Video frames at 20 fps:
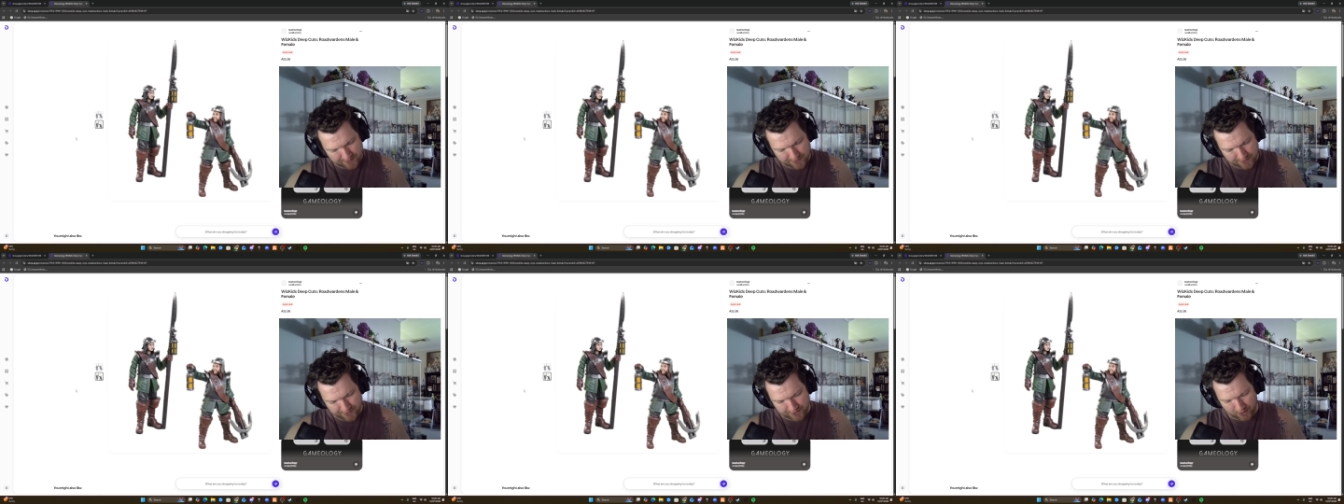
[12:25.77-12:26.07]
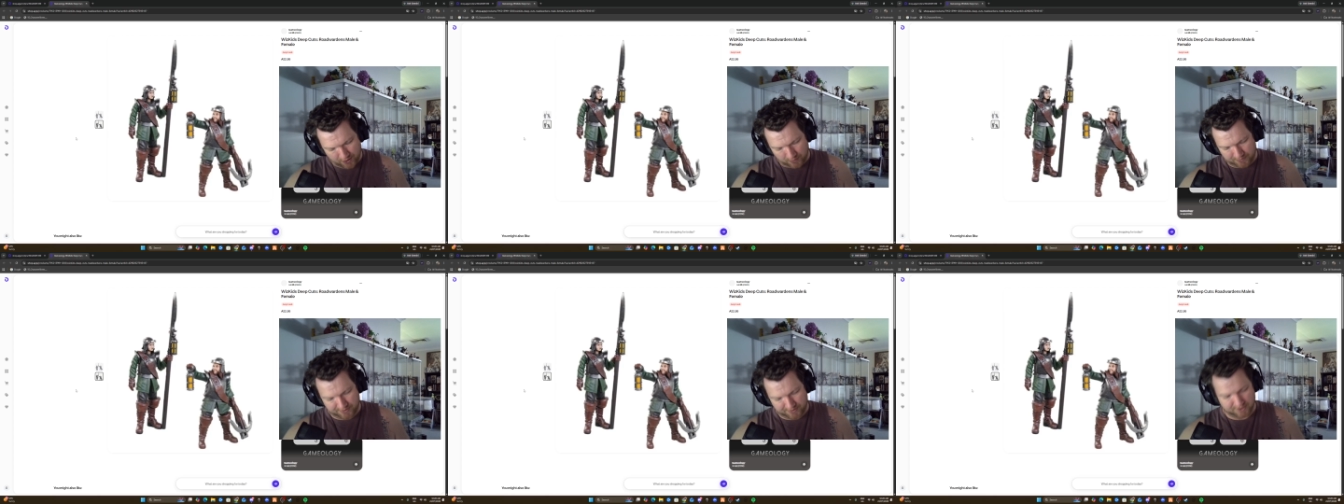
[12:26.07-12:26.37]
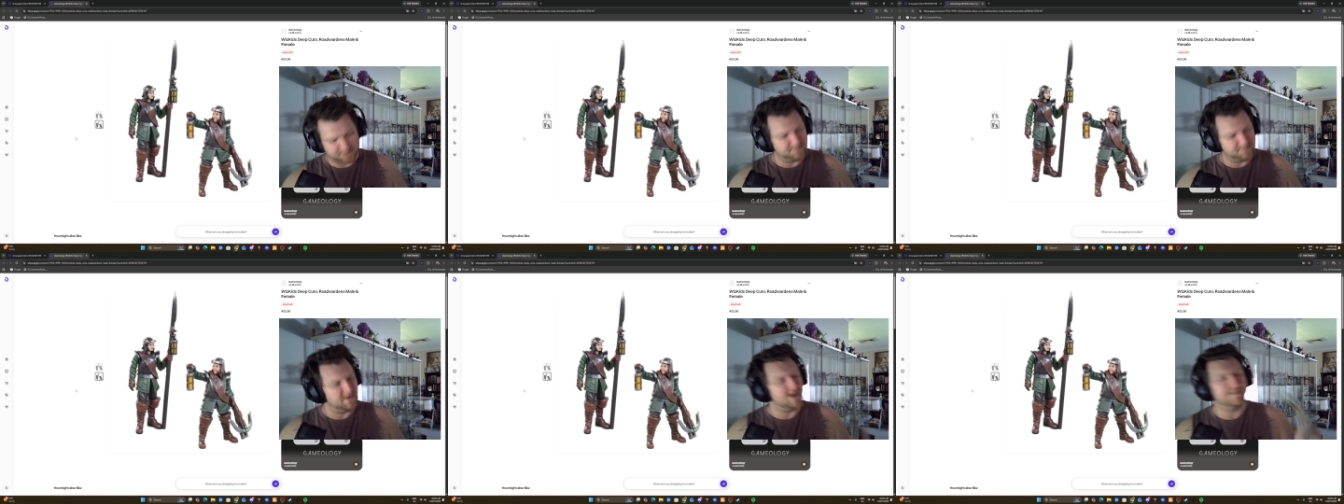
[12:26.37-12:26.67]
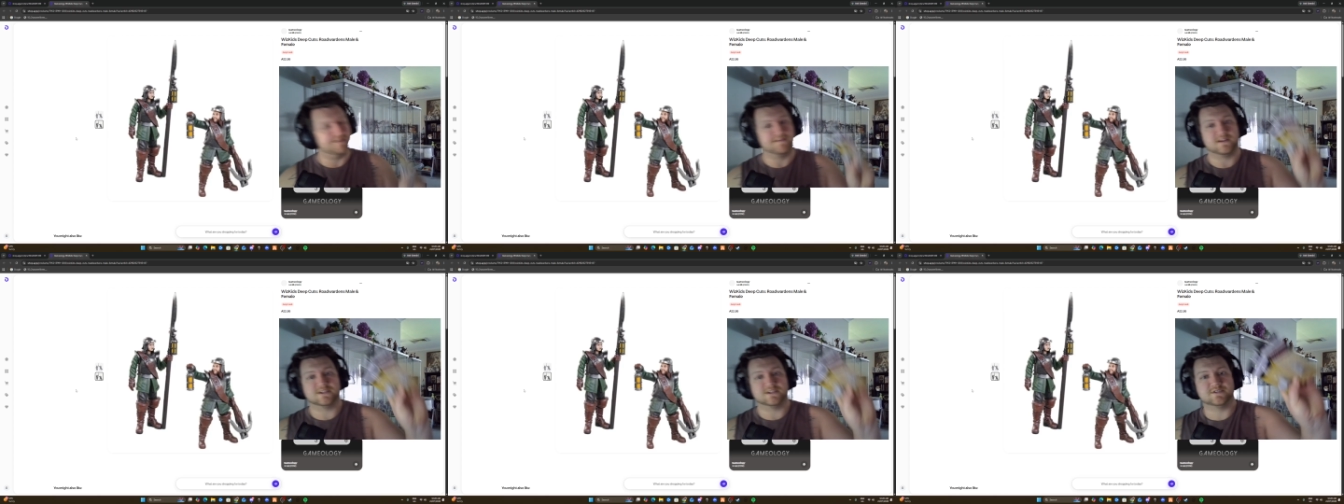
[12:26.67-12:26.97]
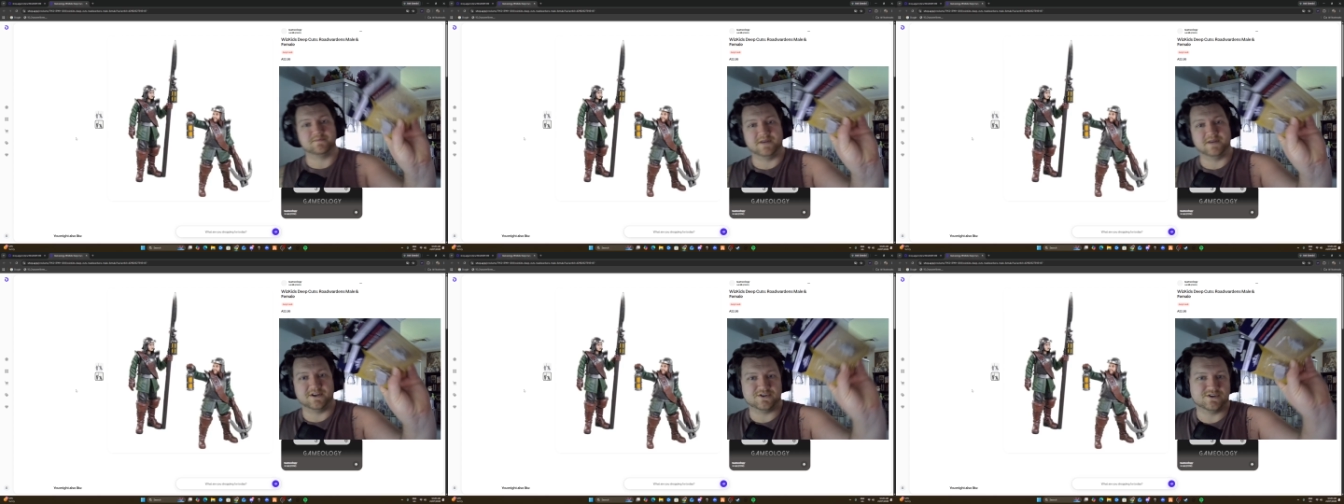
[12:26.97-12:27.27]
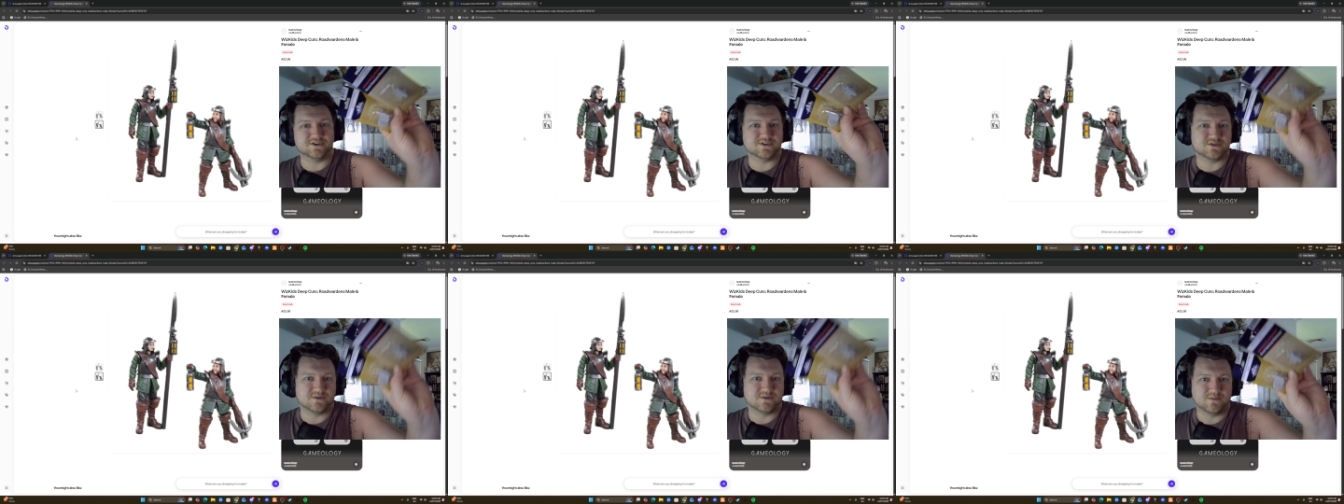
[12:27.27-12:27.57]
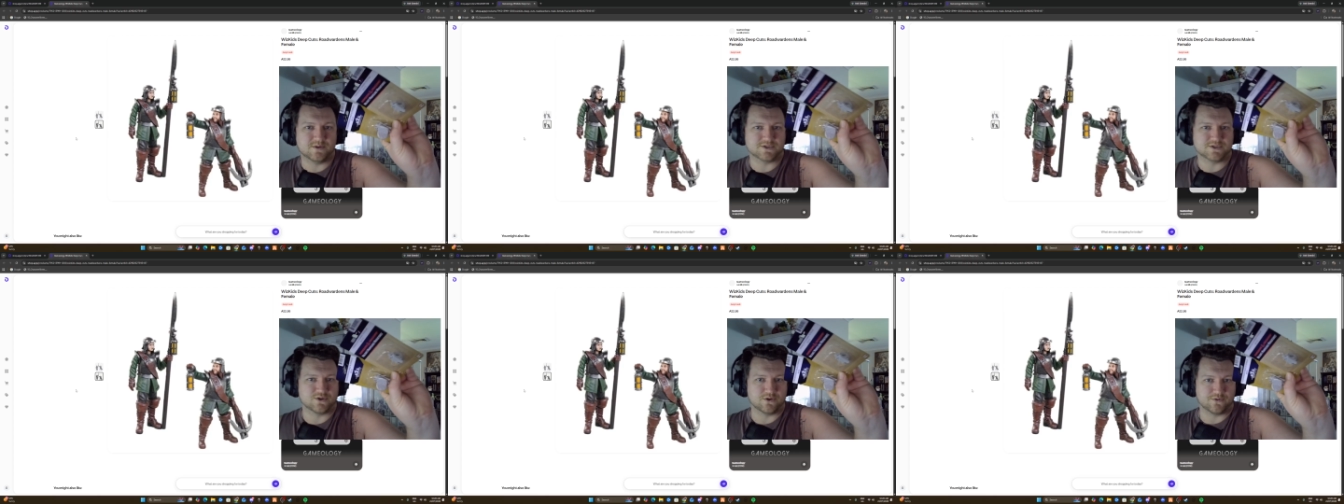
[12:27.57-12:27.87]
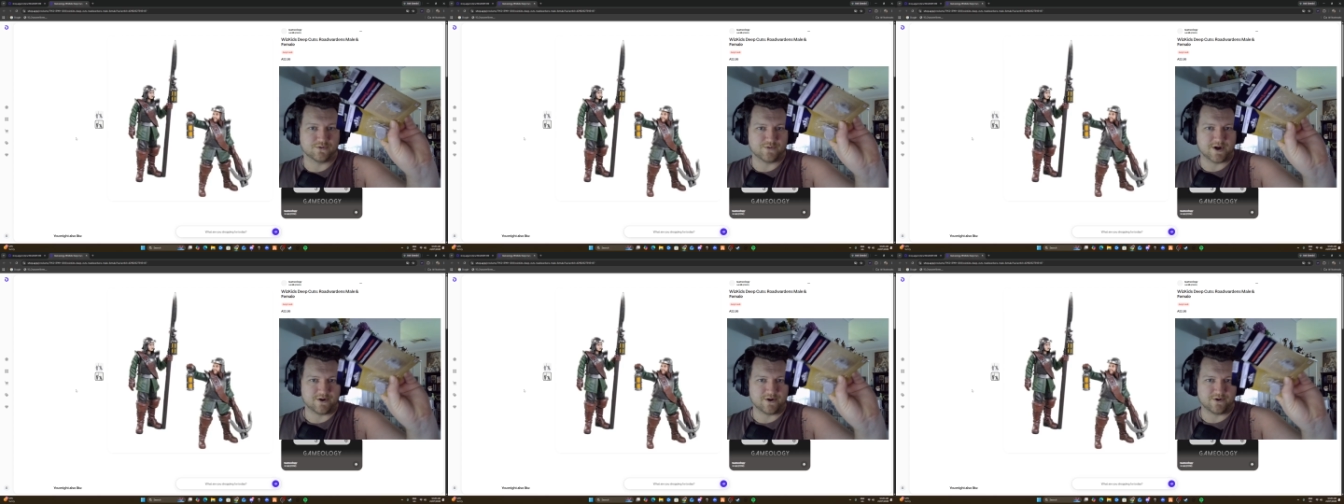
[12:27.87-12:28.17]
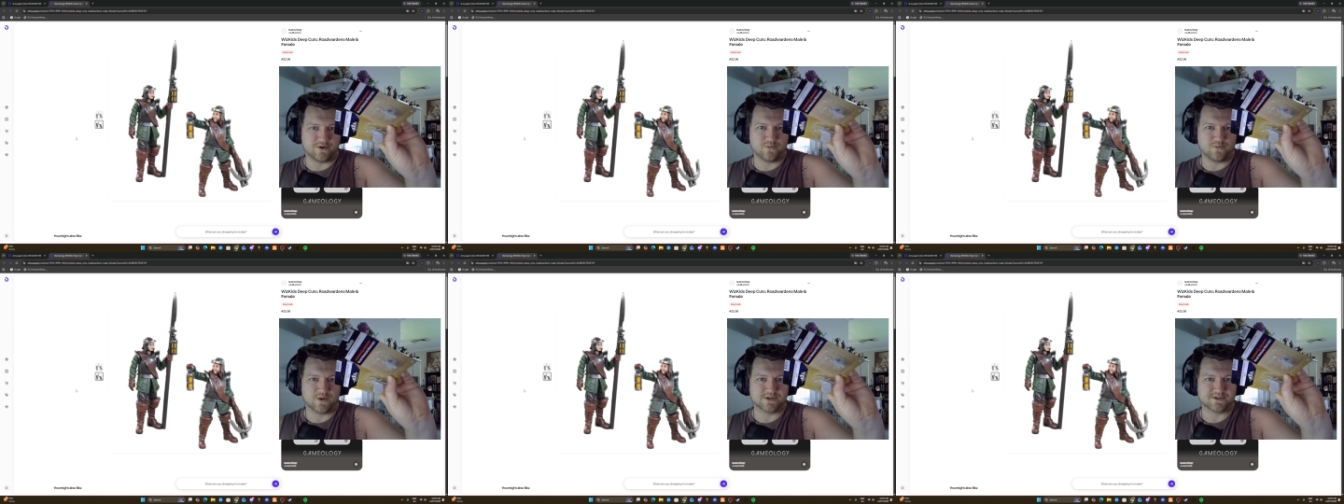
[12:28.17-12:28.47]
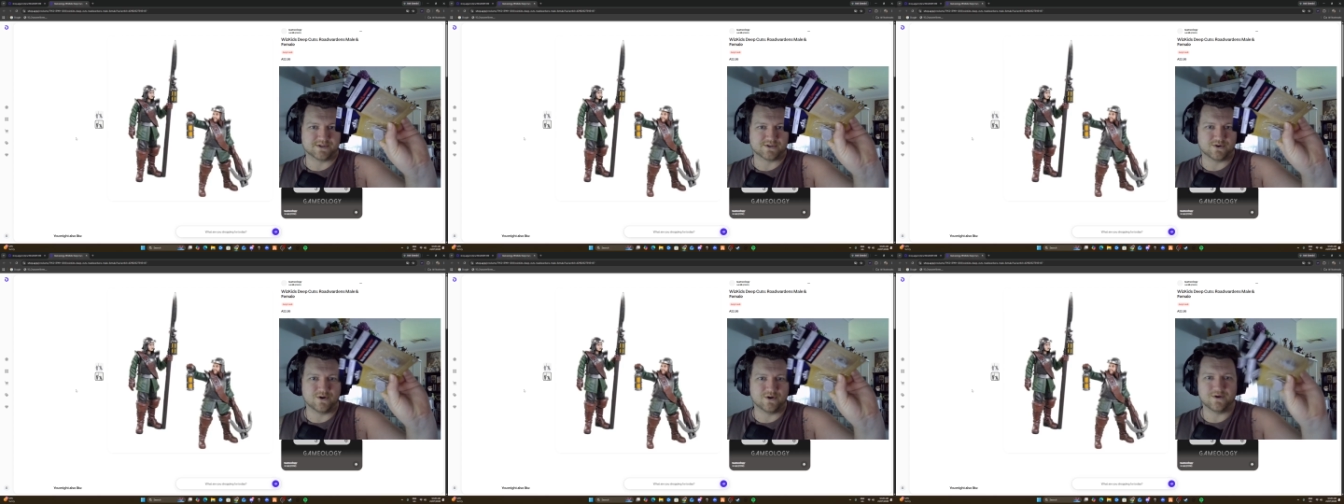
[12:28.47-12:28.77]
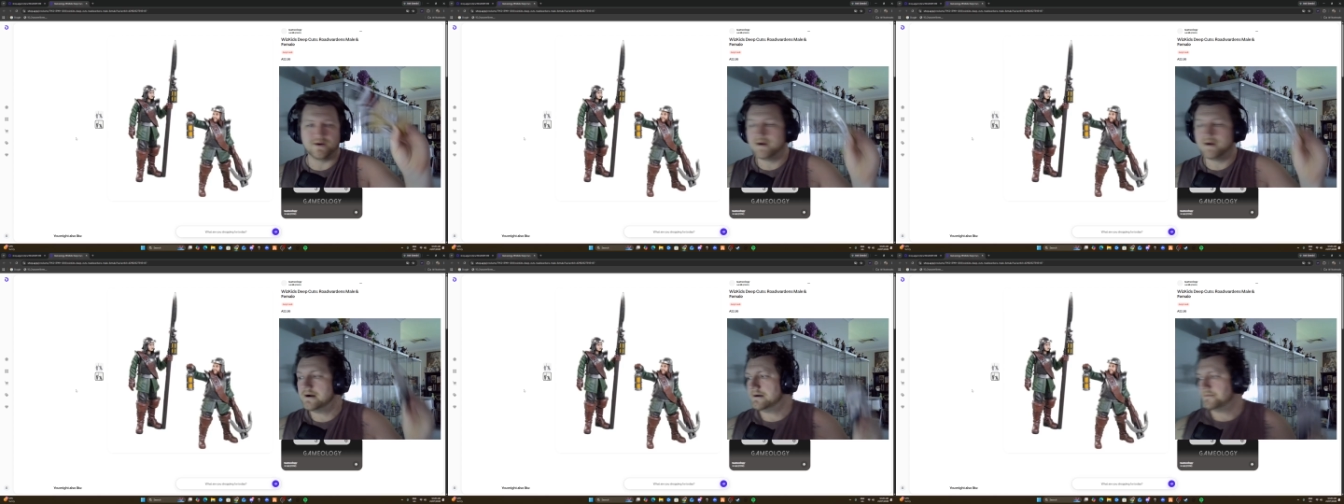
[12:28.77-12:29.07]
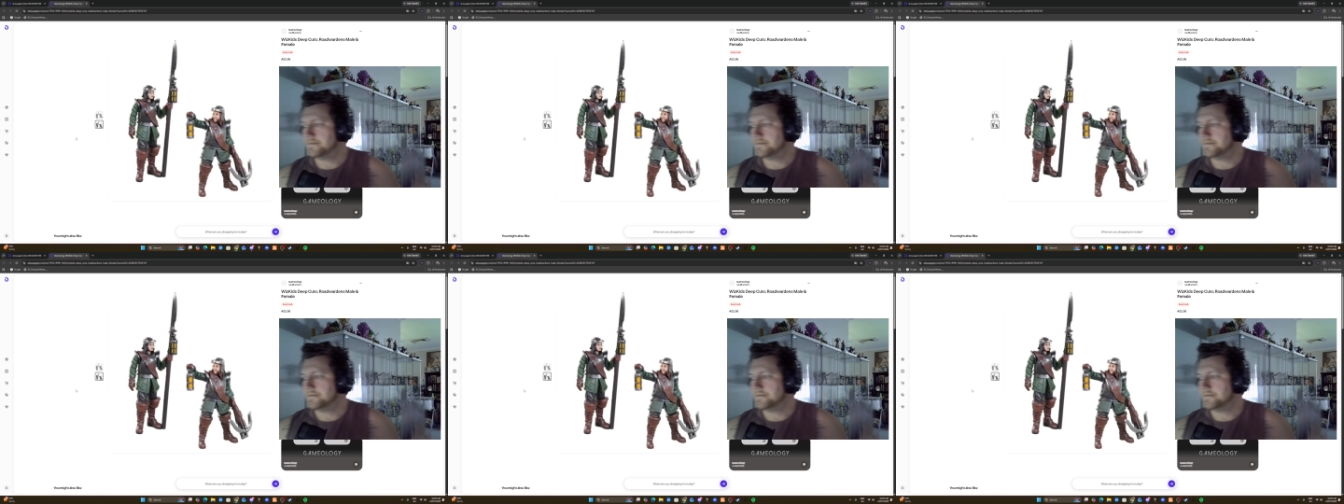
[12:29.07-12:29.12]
Knowles' Marvelous Miniatures. One's got the red on it, one does not.